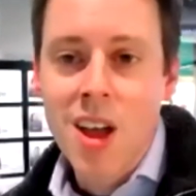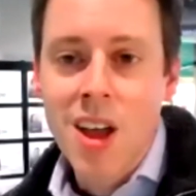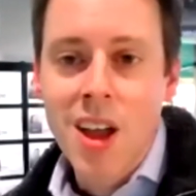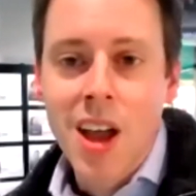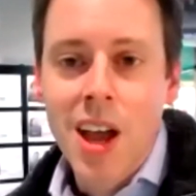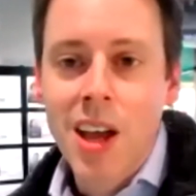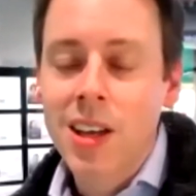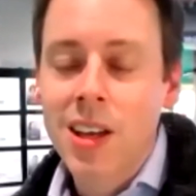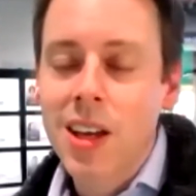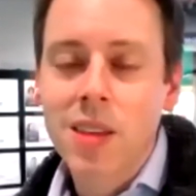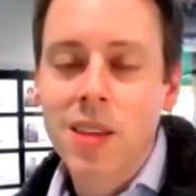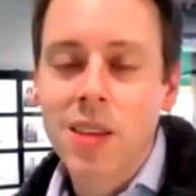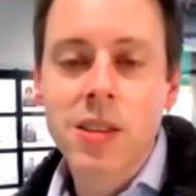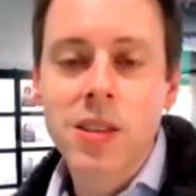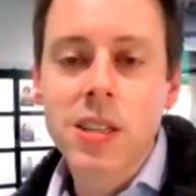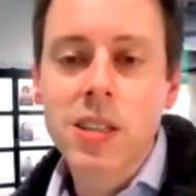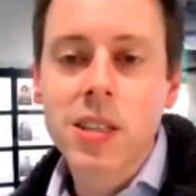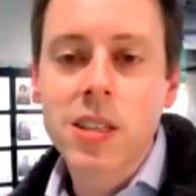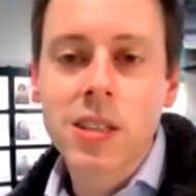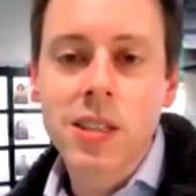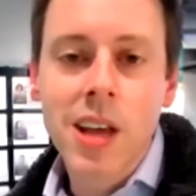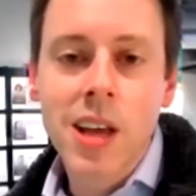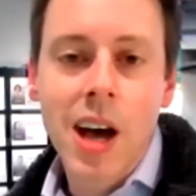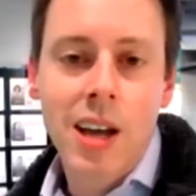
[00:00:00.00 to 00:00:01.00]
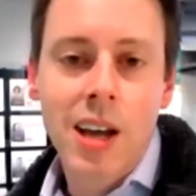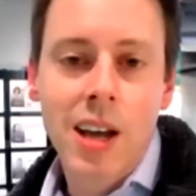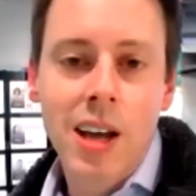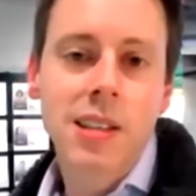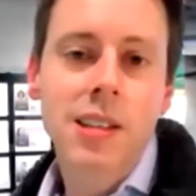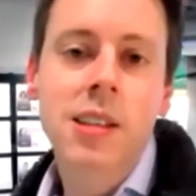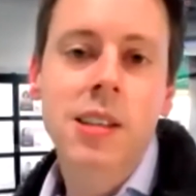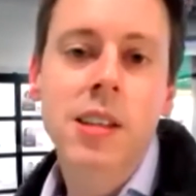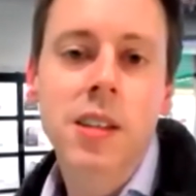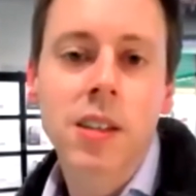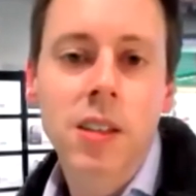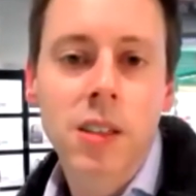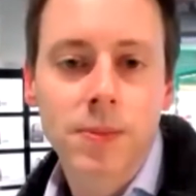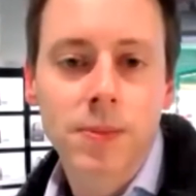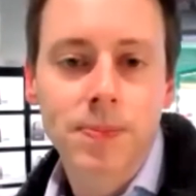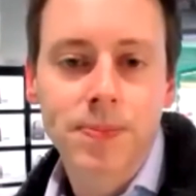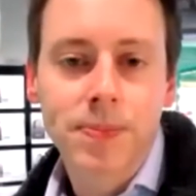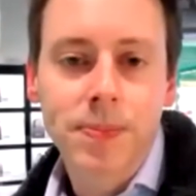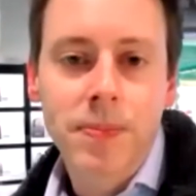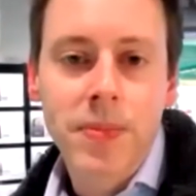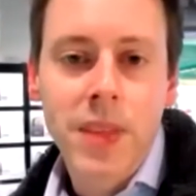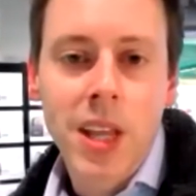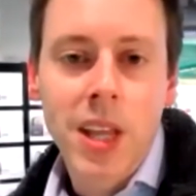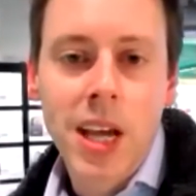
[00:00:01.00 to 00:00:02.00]
And, and this is not ideal.
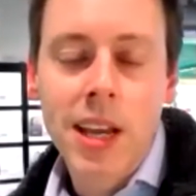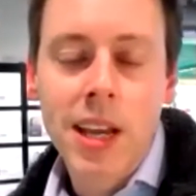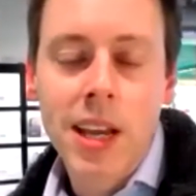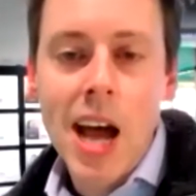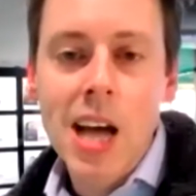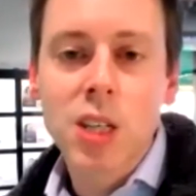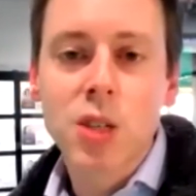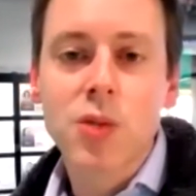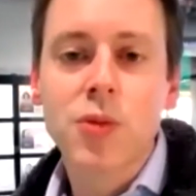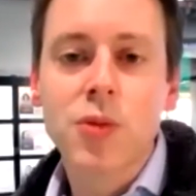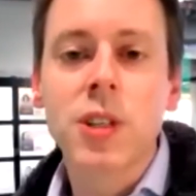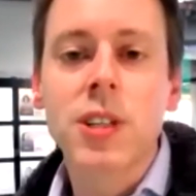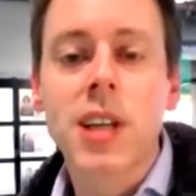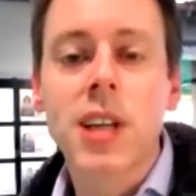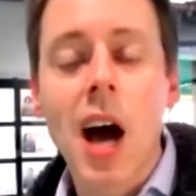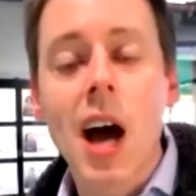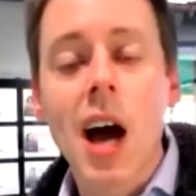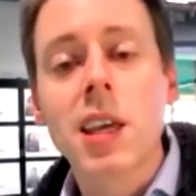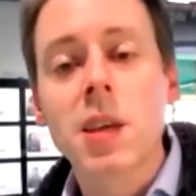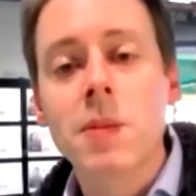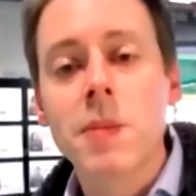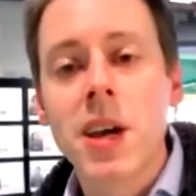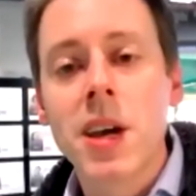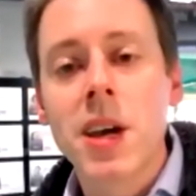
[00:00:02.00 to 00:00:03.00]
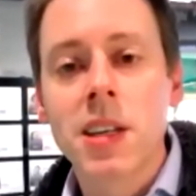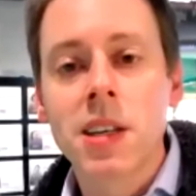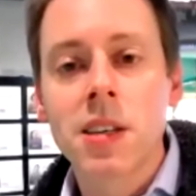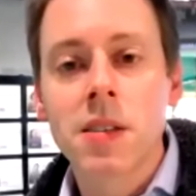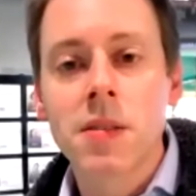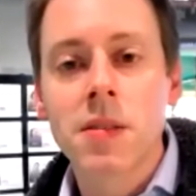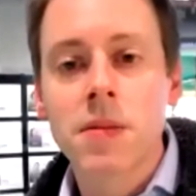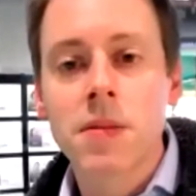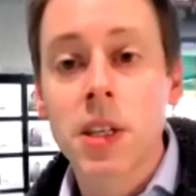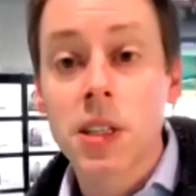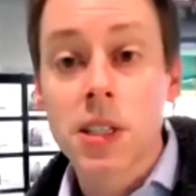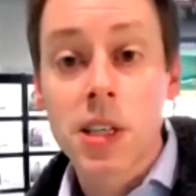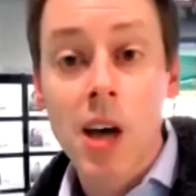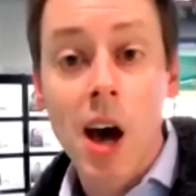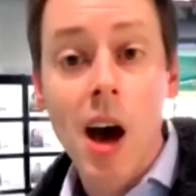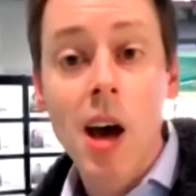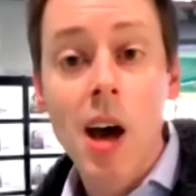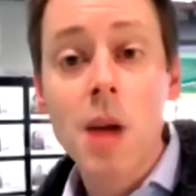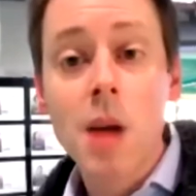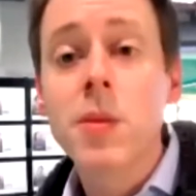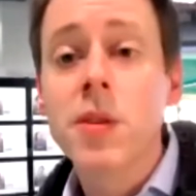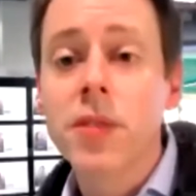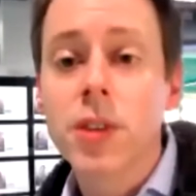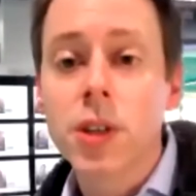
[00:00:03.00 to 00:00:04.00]
And as for documenting the
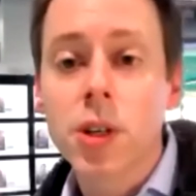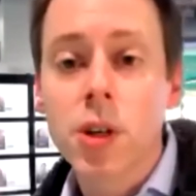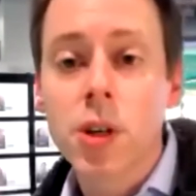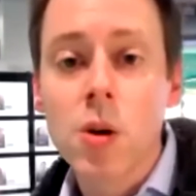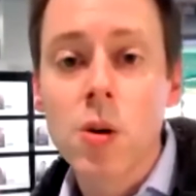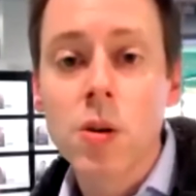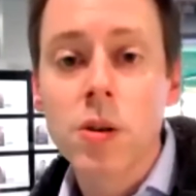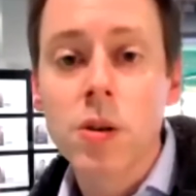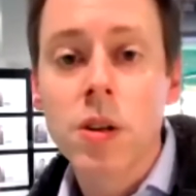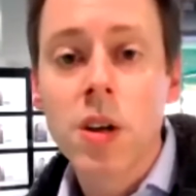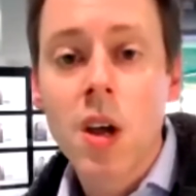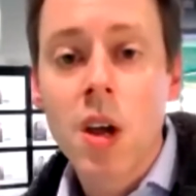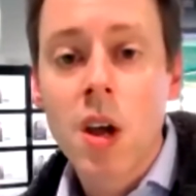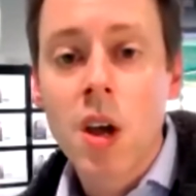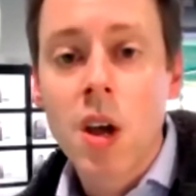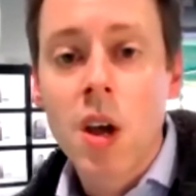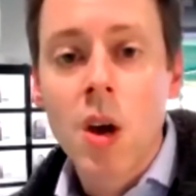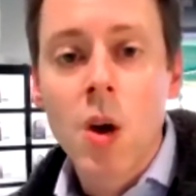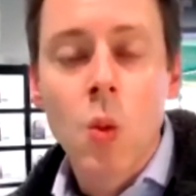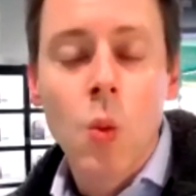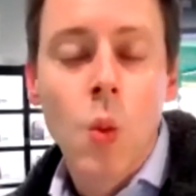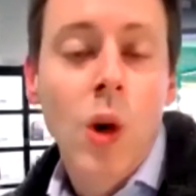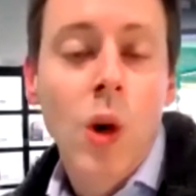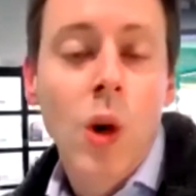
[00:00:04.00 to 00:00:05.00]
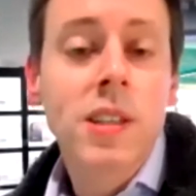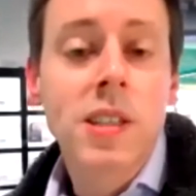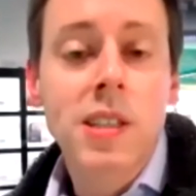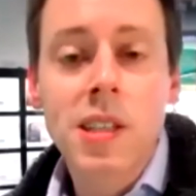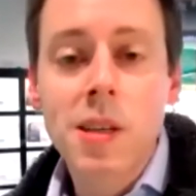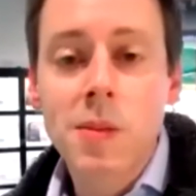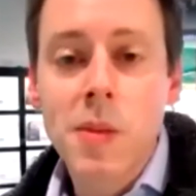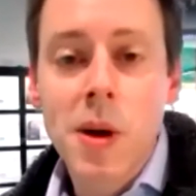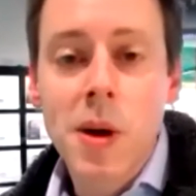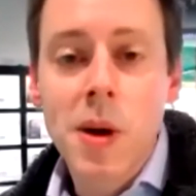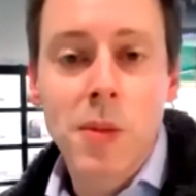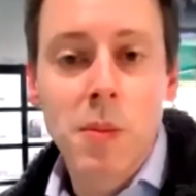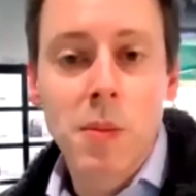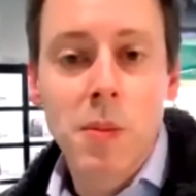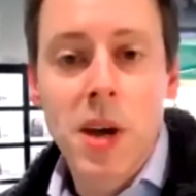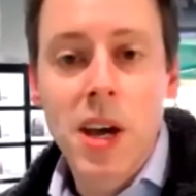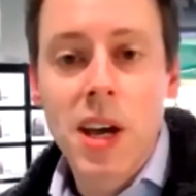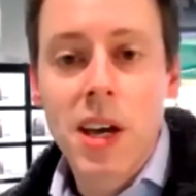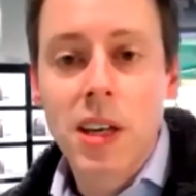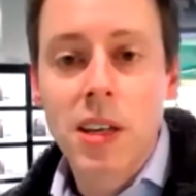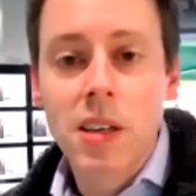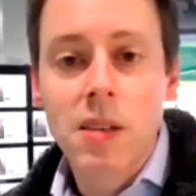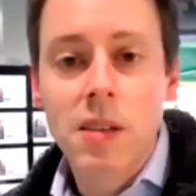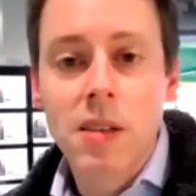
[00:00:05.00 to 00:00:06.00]
time of the code, one team member
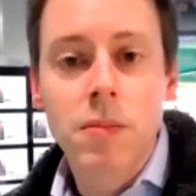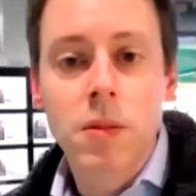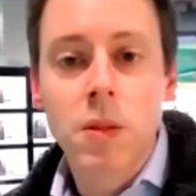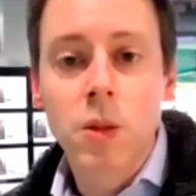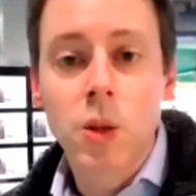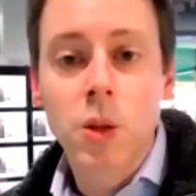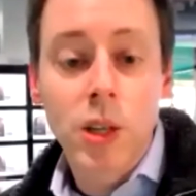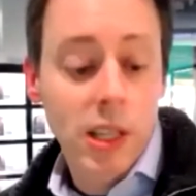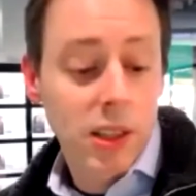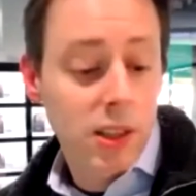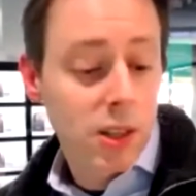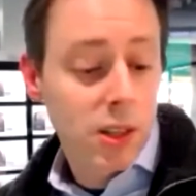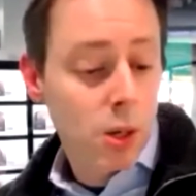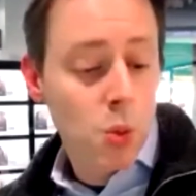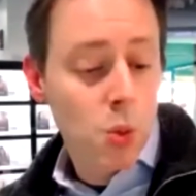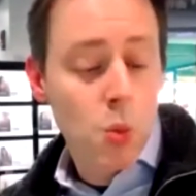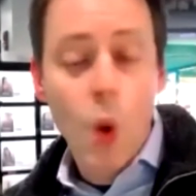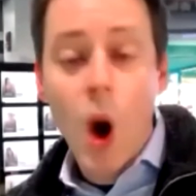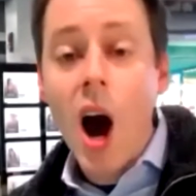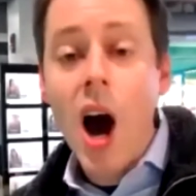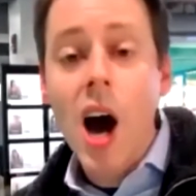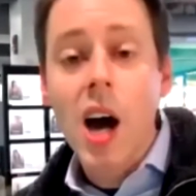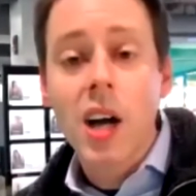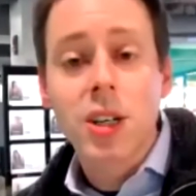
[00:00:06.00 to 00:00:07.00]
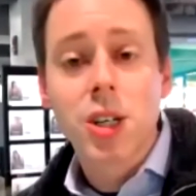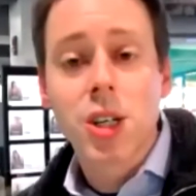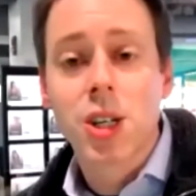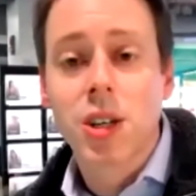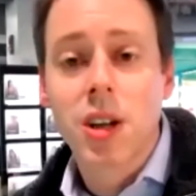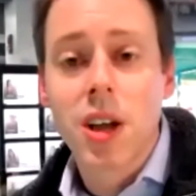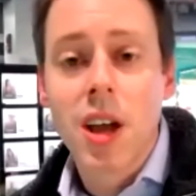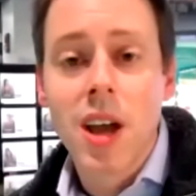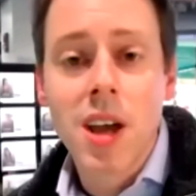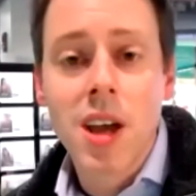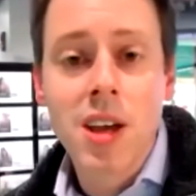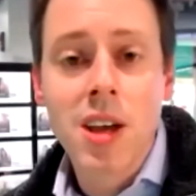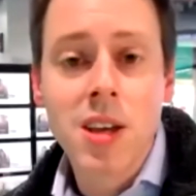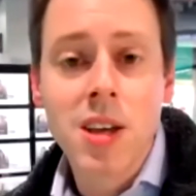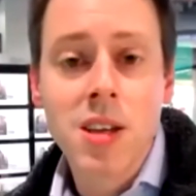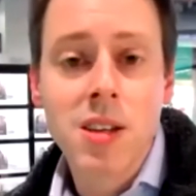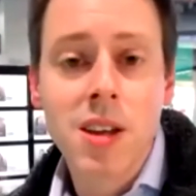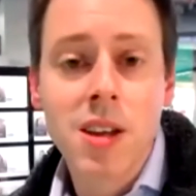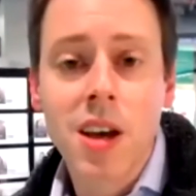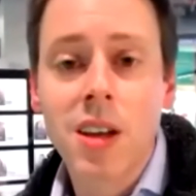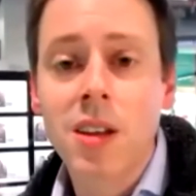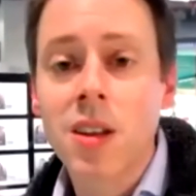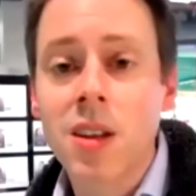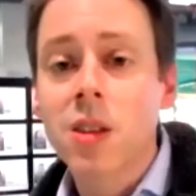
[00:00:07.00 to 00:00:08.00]
may look at their watch, and
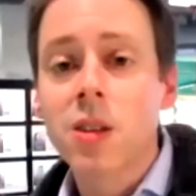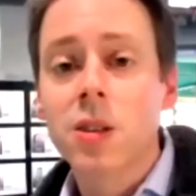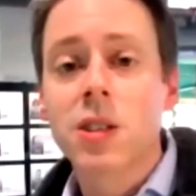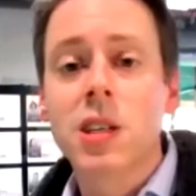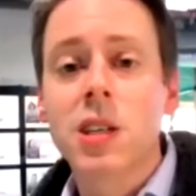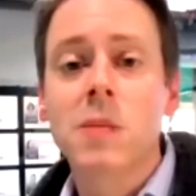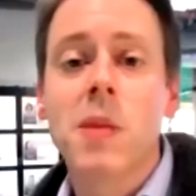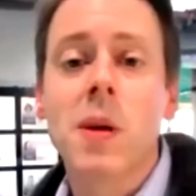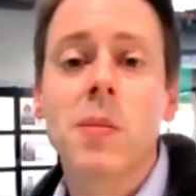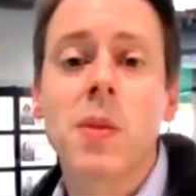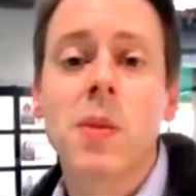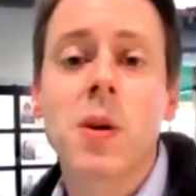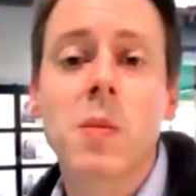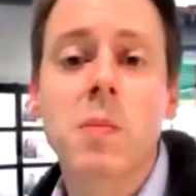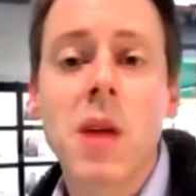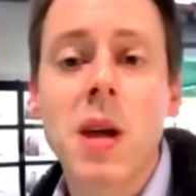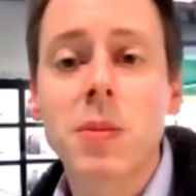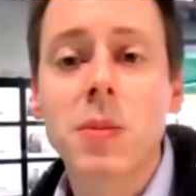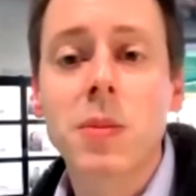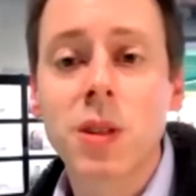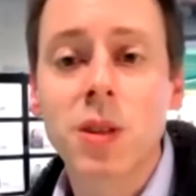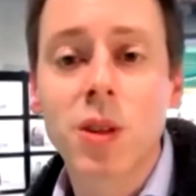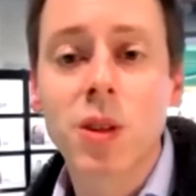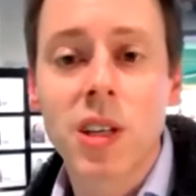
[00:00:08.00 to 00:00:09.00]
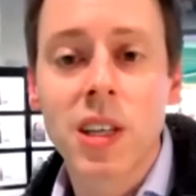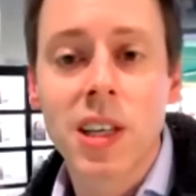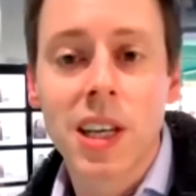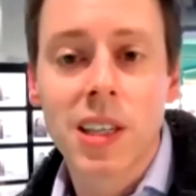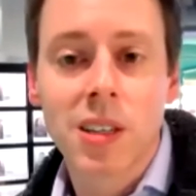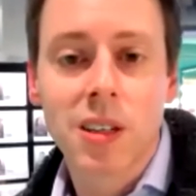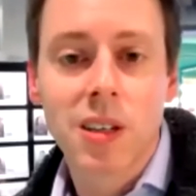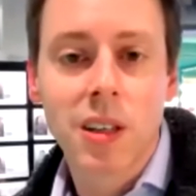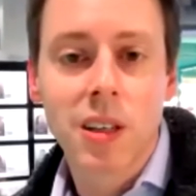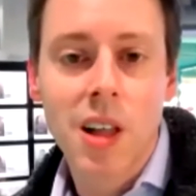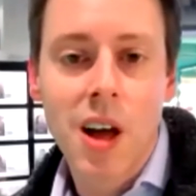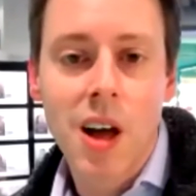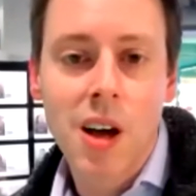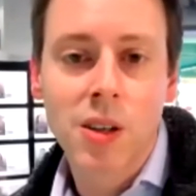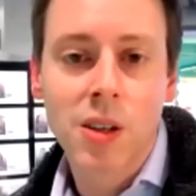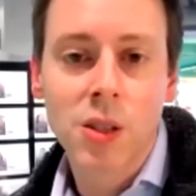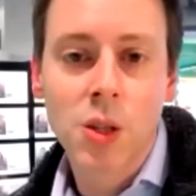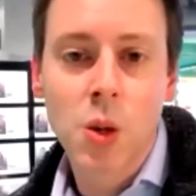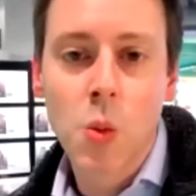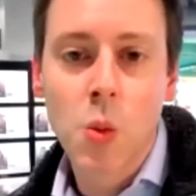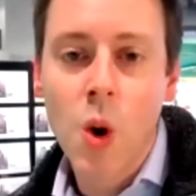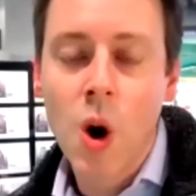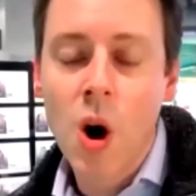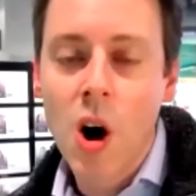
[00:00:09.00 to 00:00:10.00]
another team member may be looking at the clock on
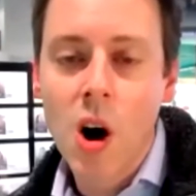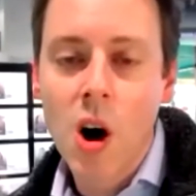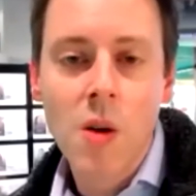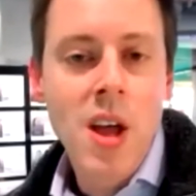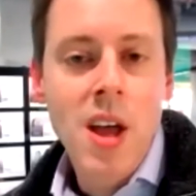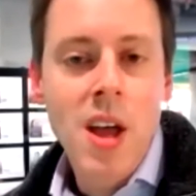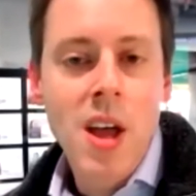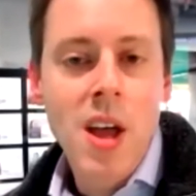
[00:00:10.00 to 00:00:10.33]
the wall.